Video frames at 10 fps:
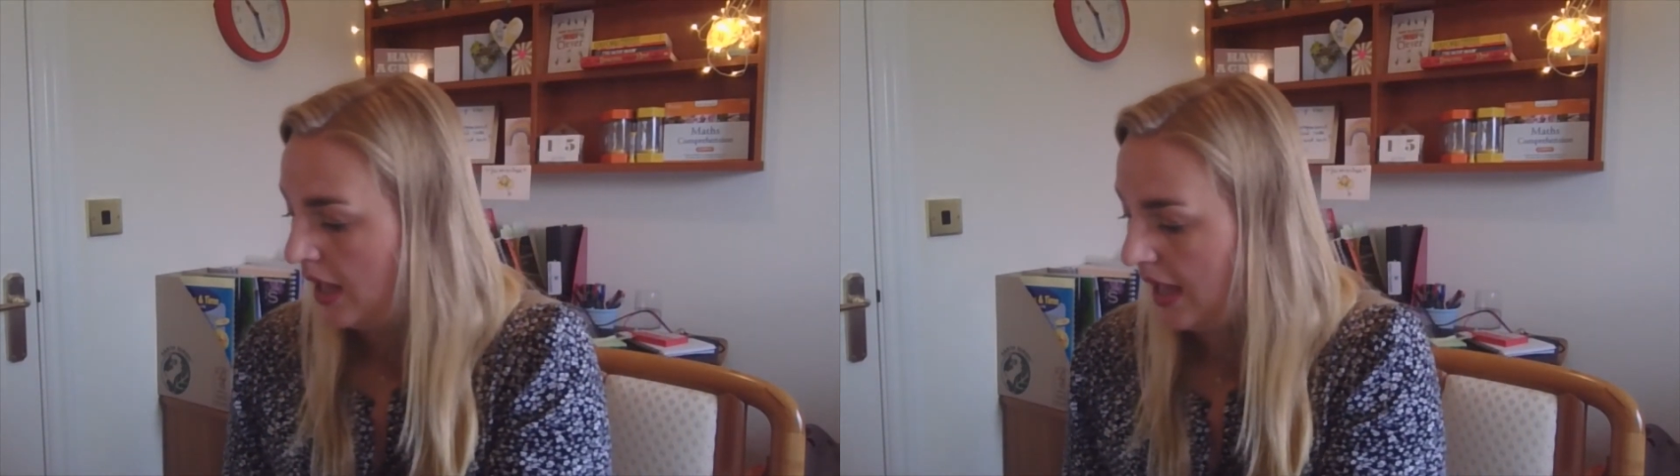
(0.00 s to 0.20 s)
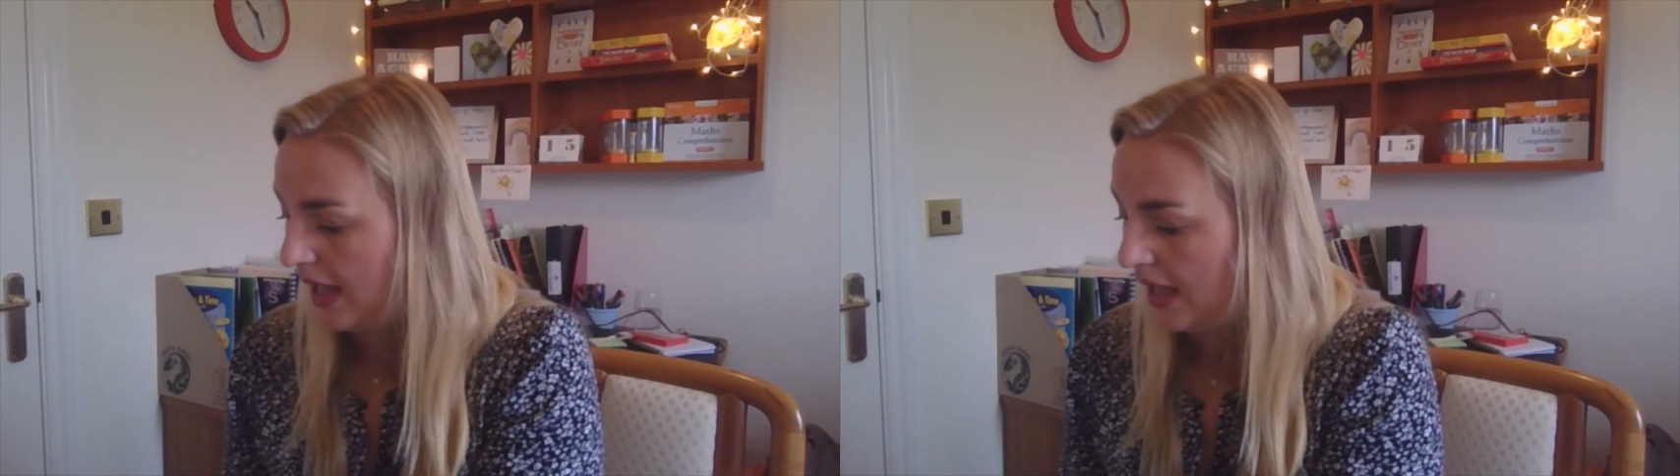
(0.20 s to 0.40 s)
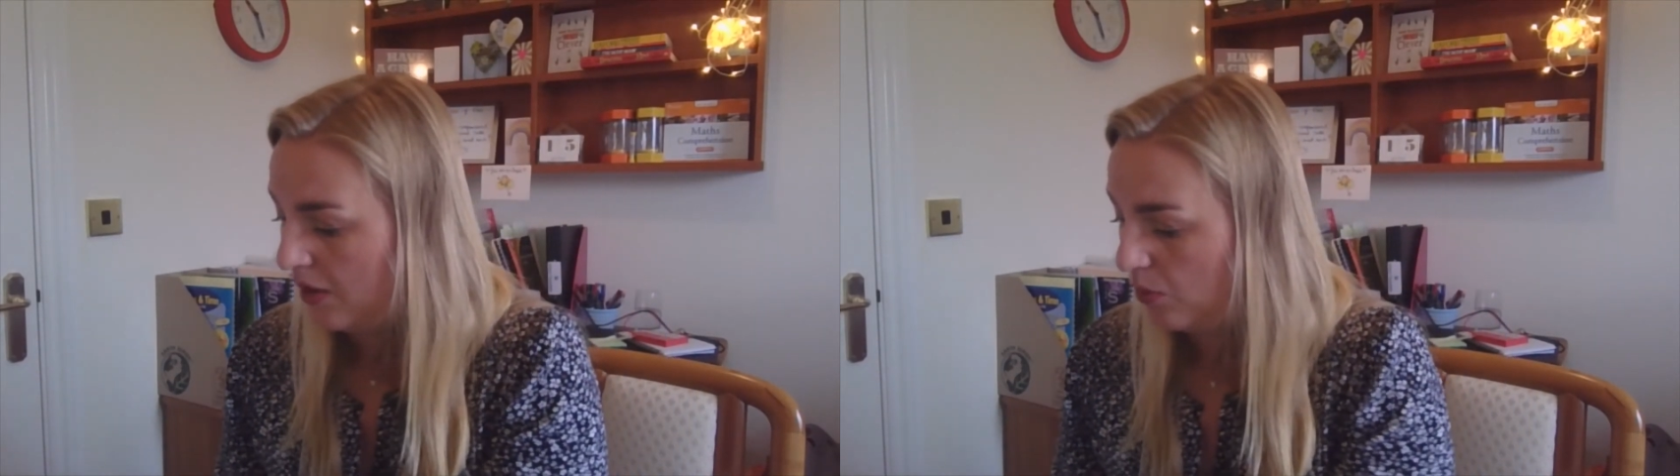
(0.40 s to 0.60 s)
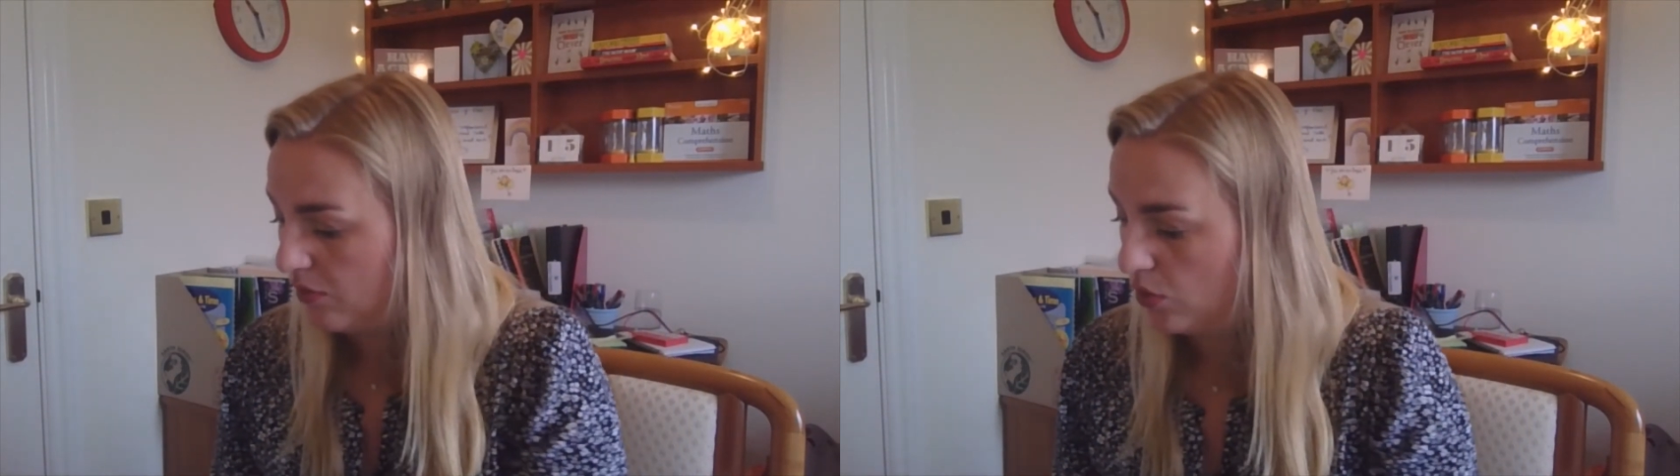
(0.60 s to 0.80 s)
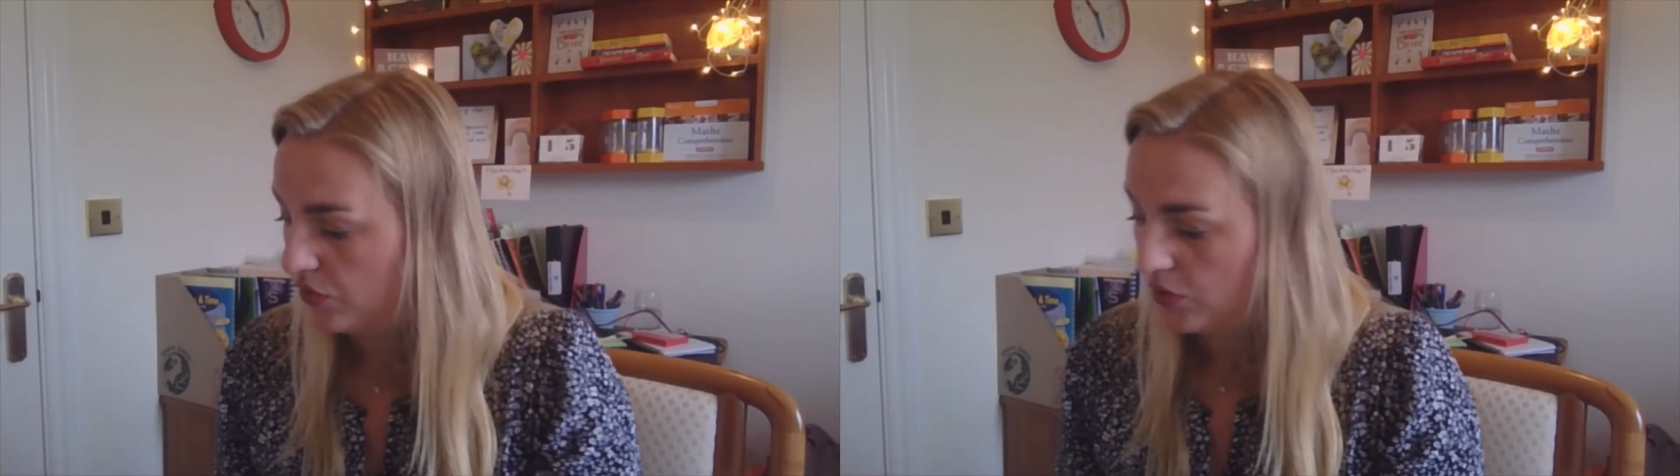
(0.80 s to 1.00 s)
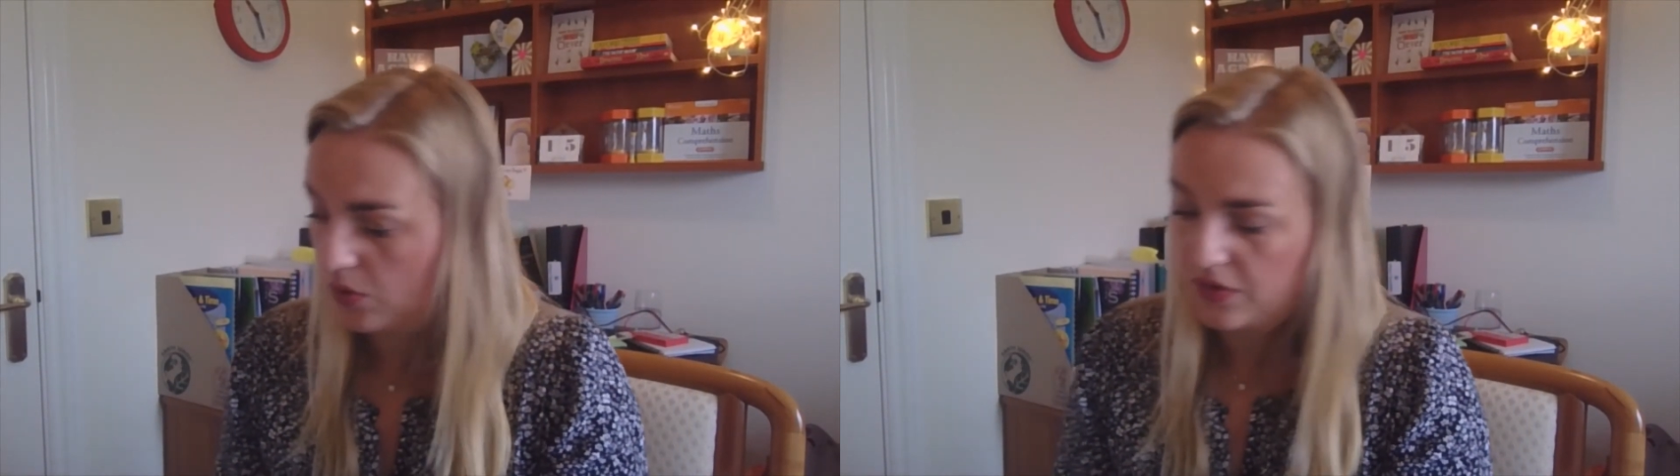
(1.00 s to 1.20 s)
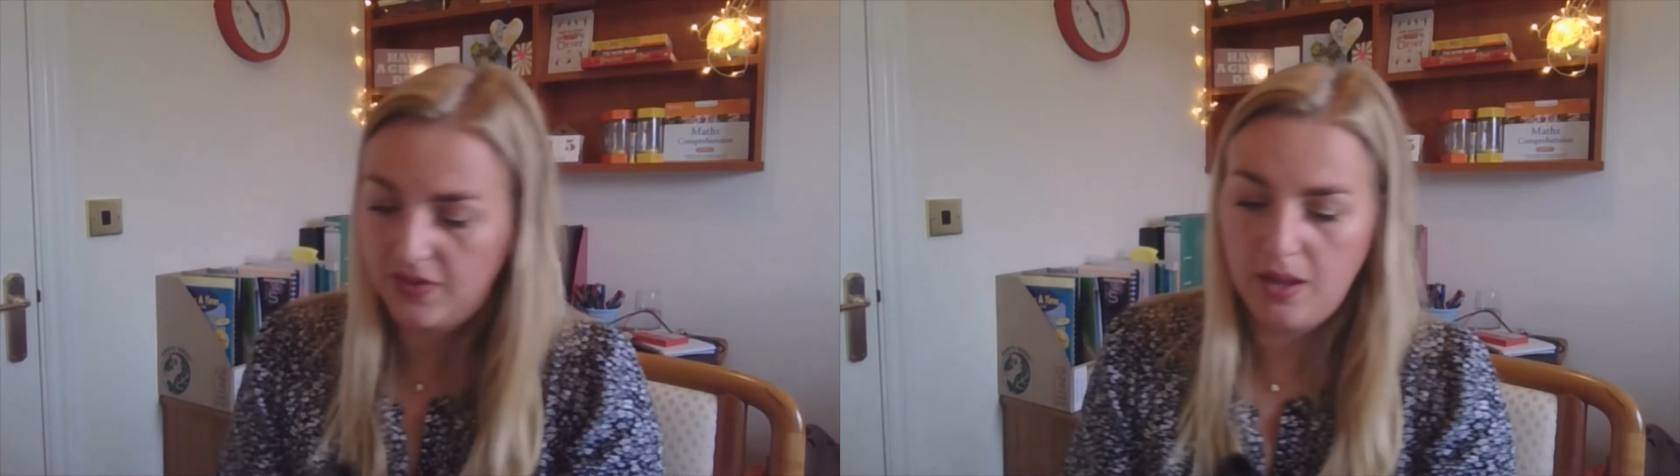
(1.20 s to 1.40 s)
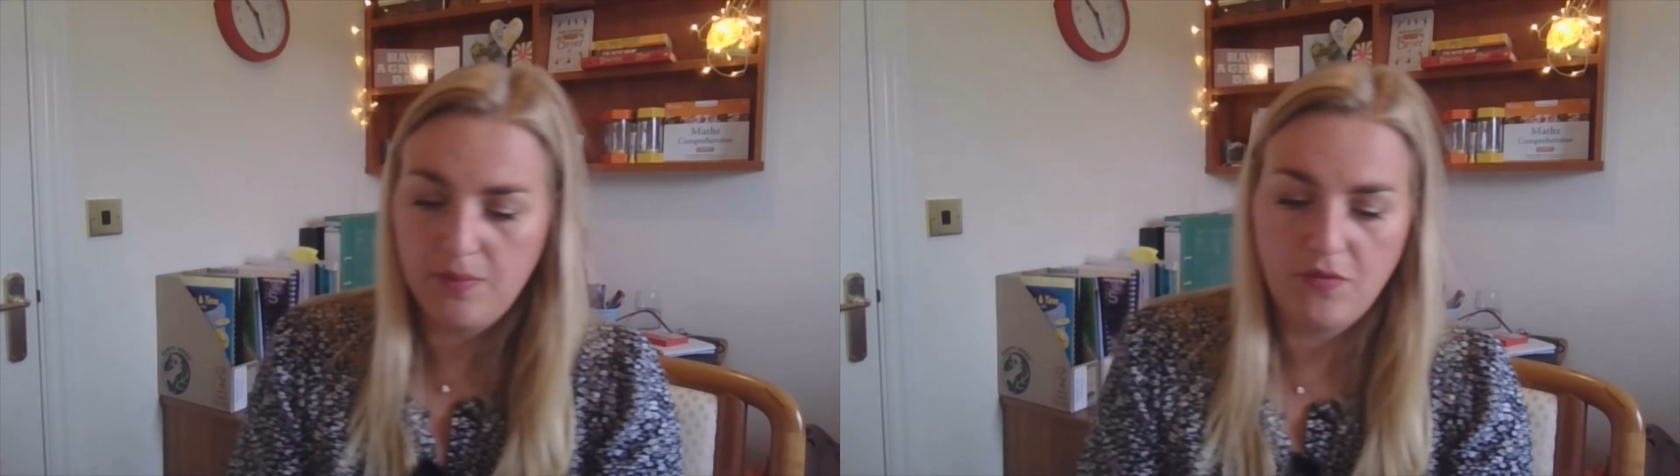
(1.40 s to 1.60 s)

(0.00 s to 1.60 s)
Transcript: And we've also got the same